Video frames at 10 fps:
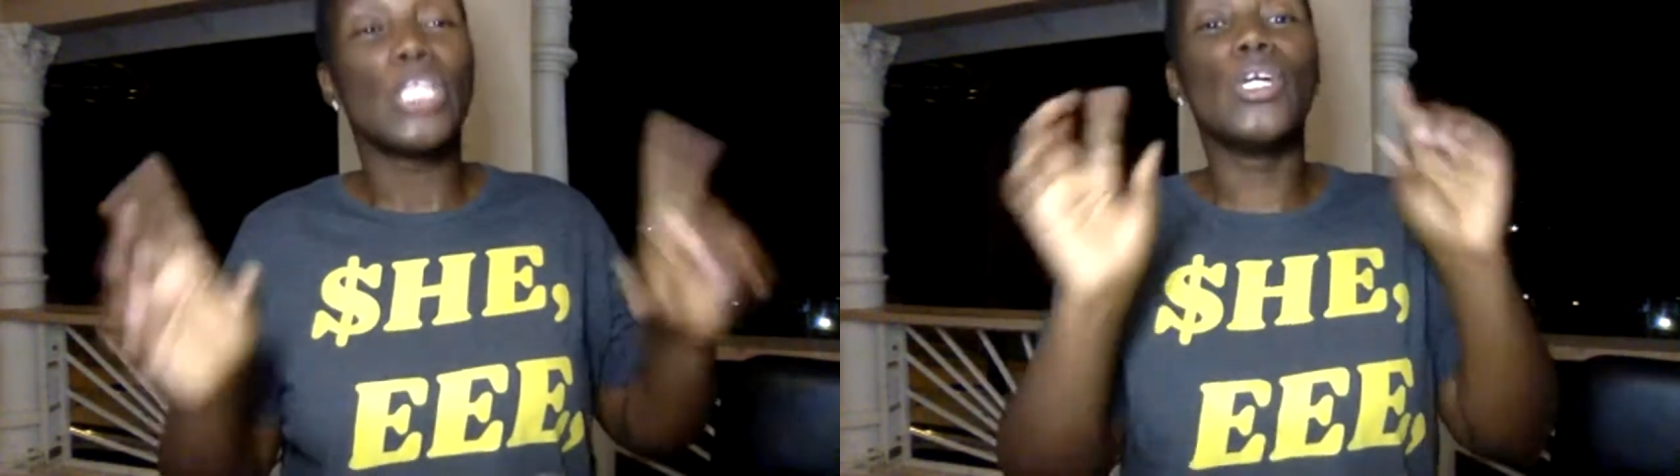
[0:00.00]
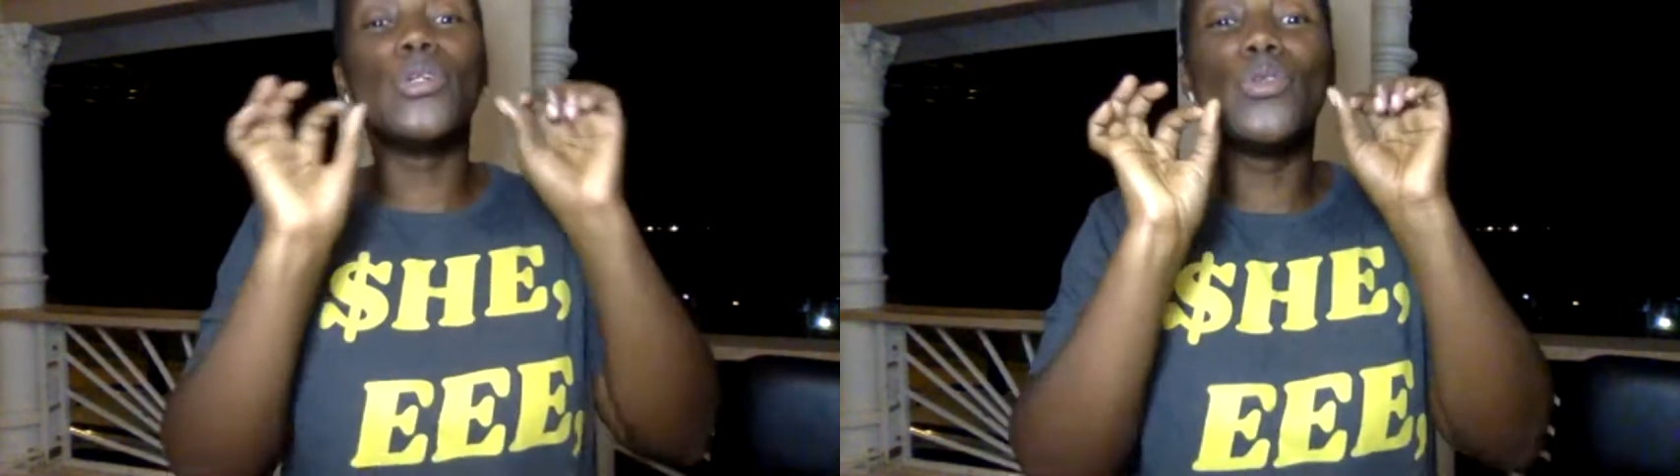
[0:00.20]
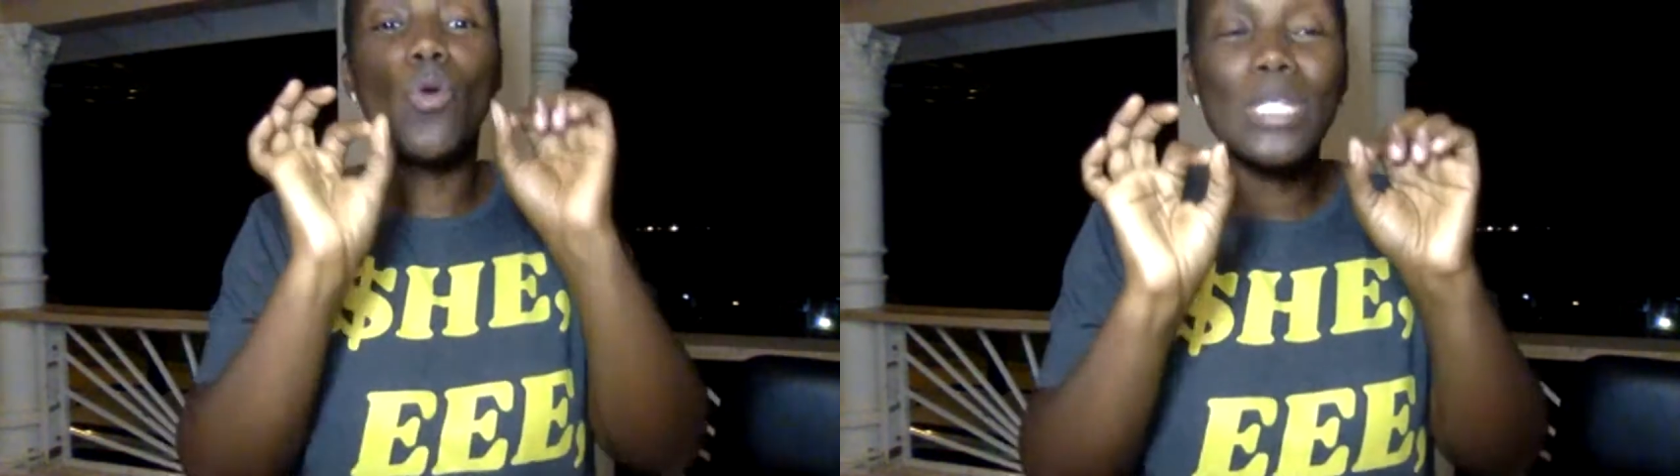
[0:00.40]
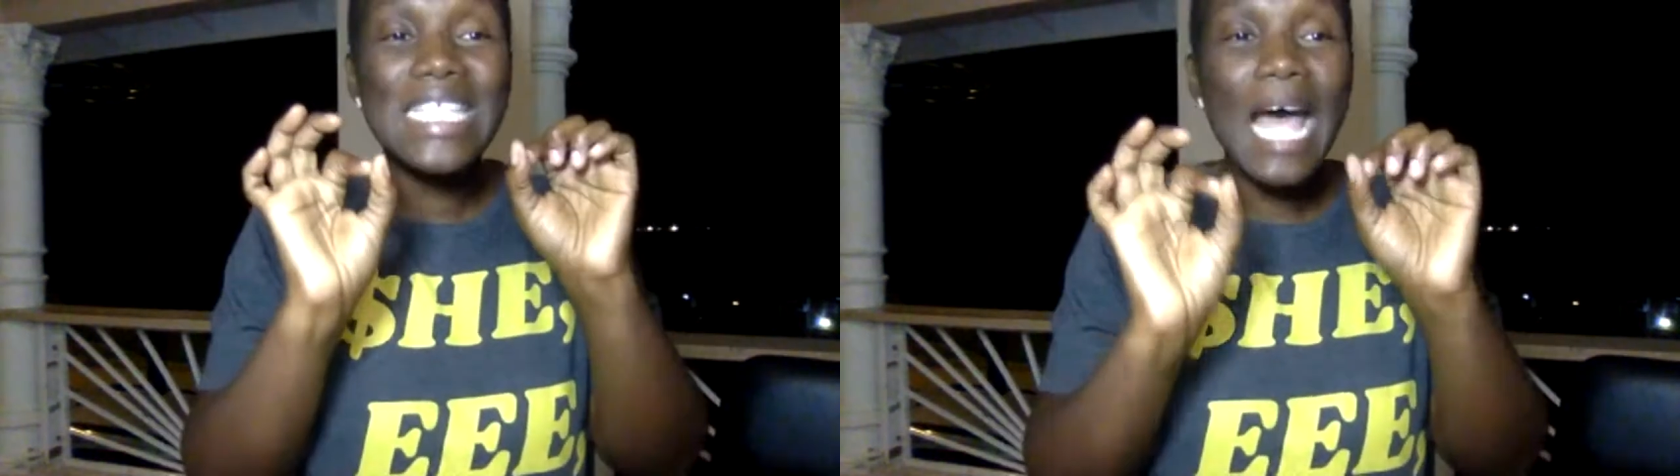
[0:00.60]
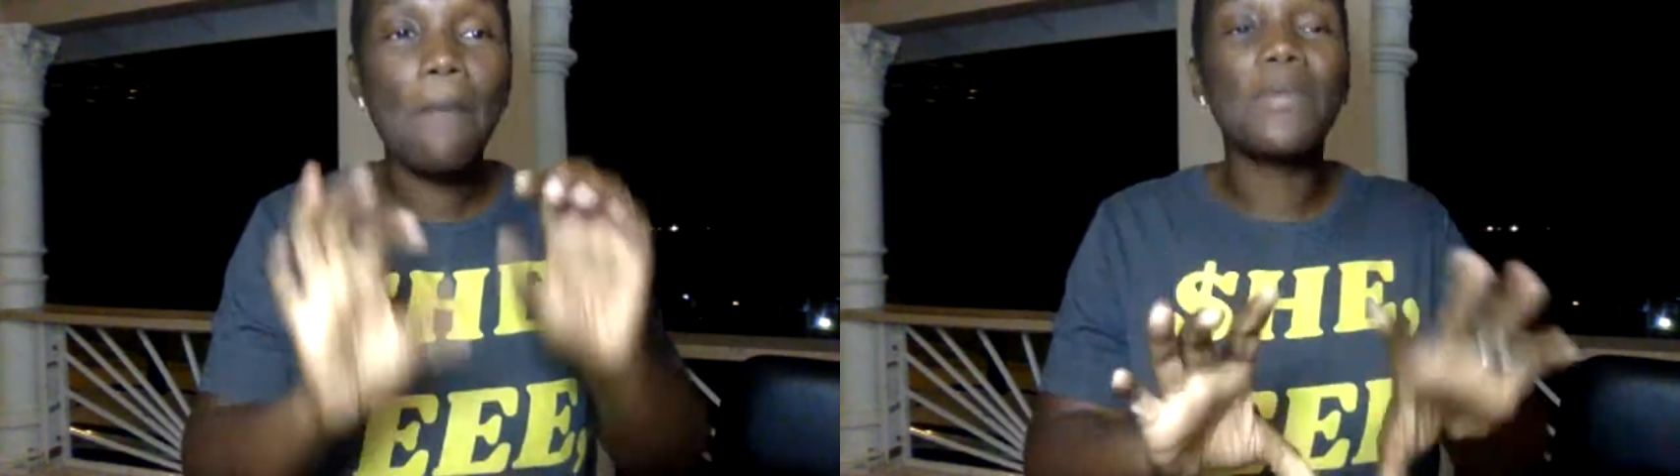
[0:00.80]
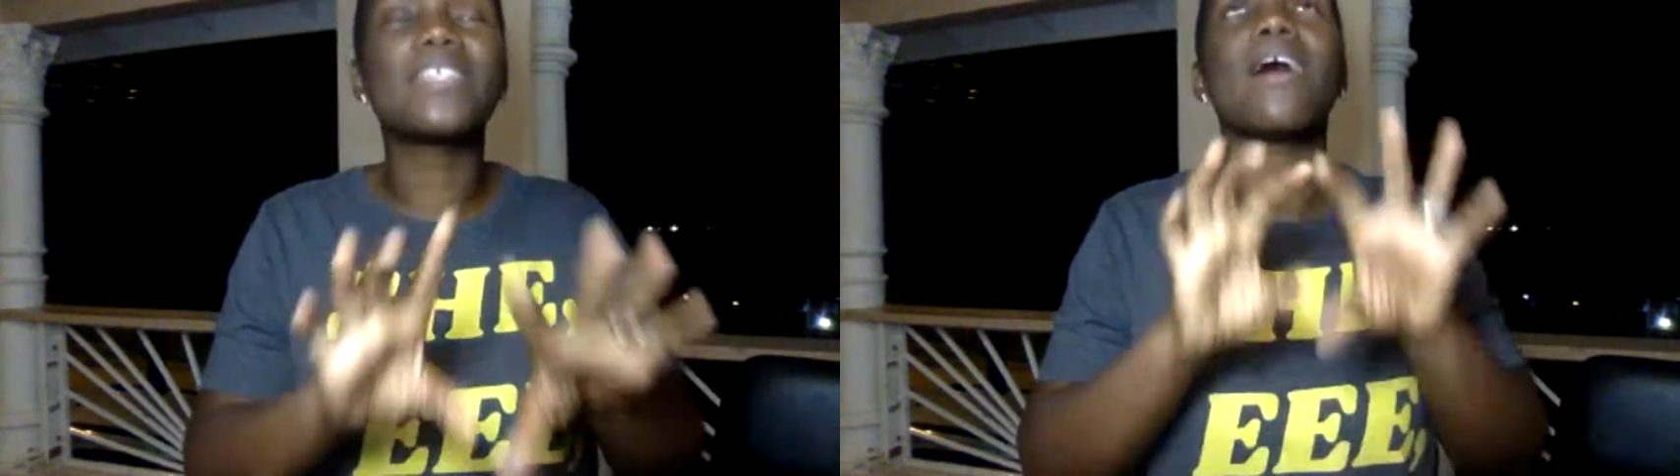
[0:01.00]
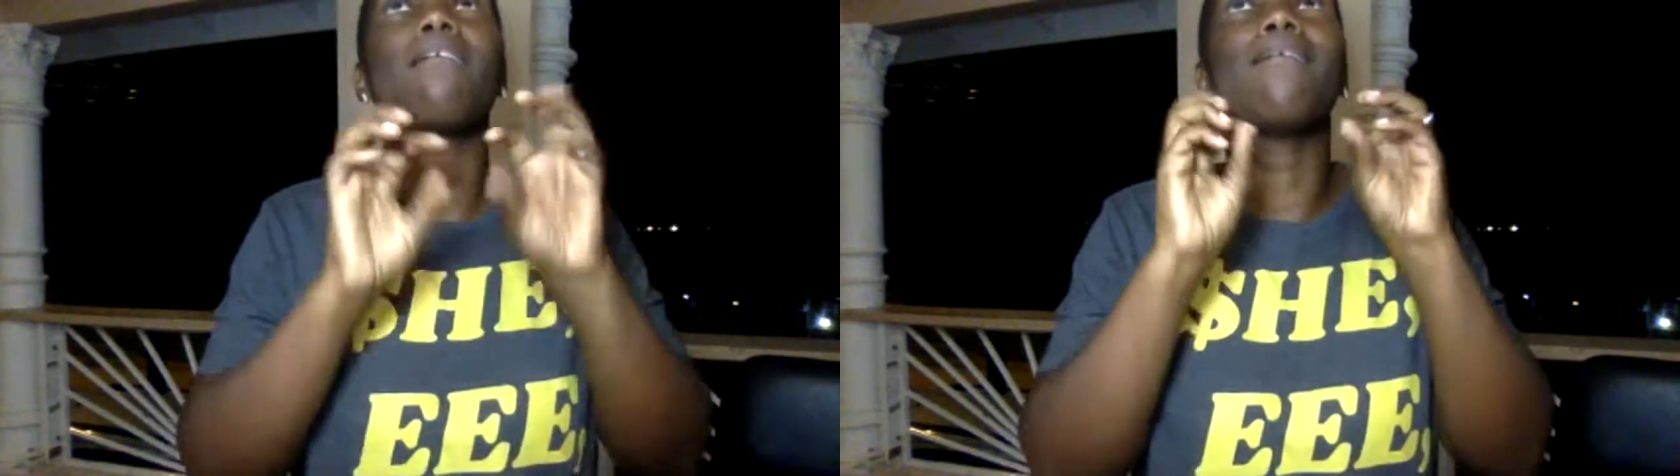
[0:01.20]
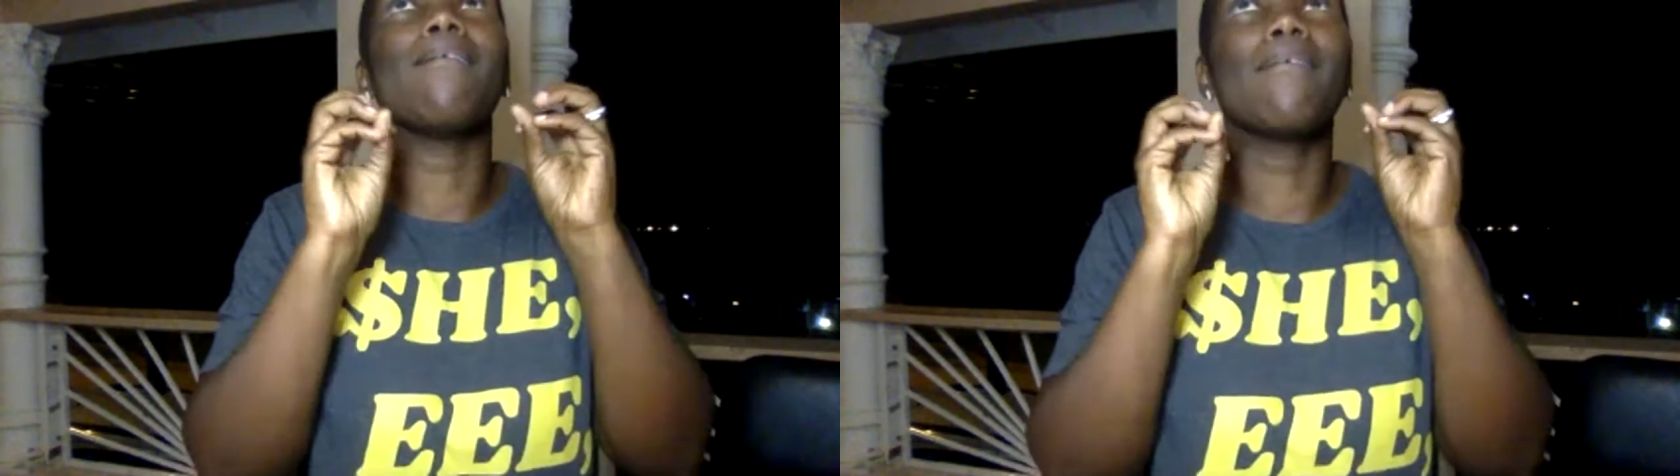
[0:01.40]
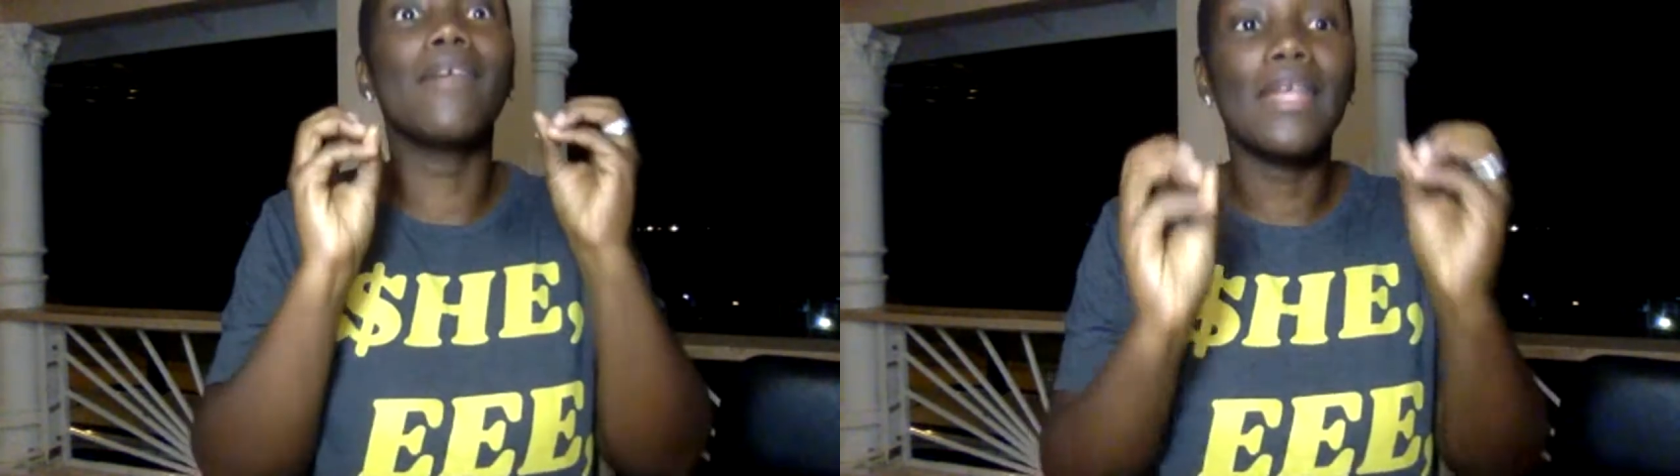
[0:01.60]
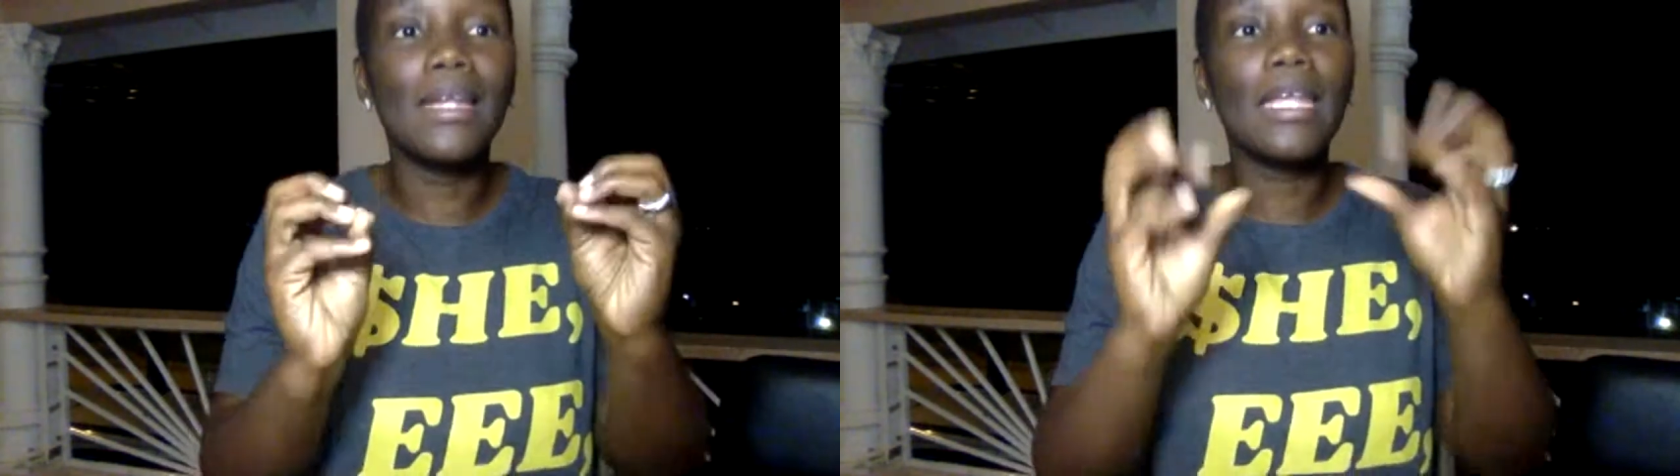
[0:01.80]
Your notes app is a
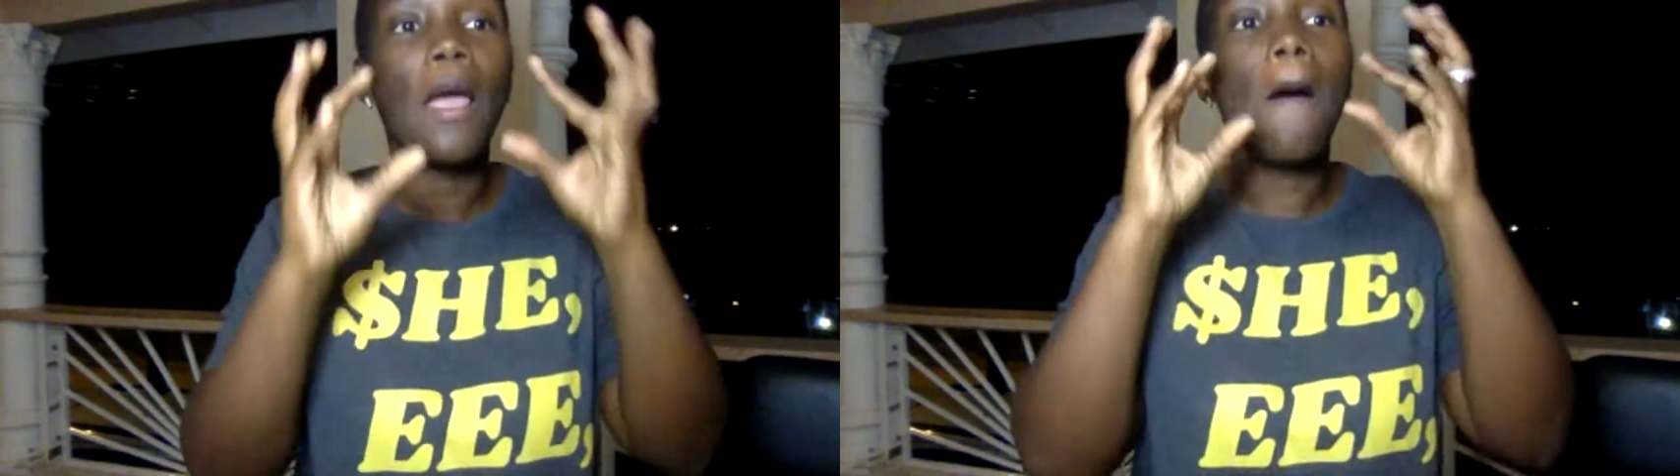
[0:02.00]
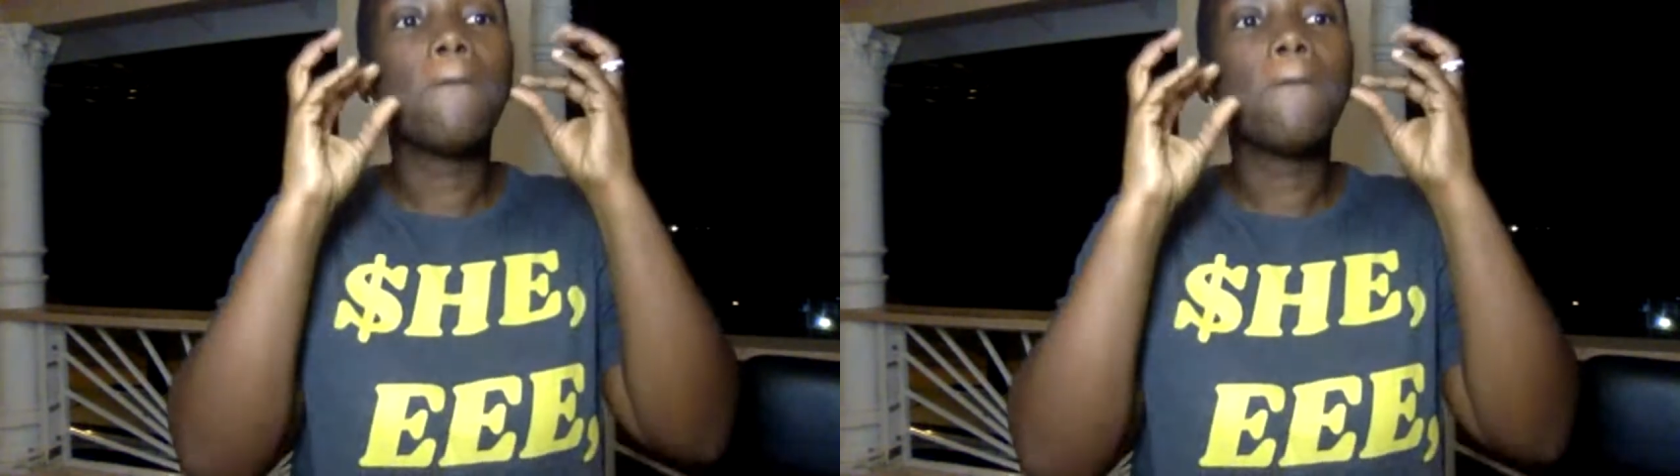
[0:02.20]
really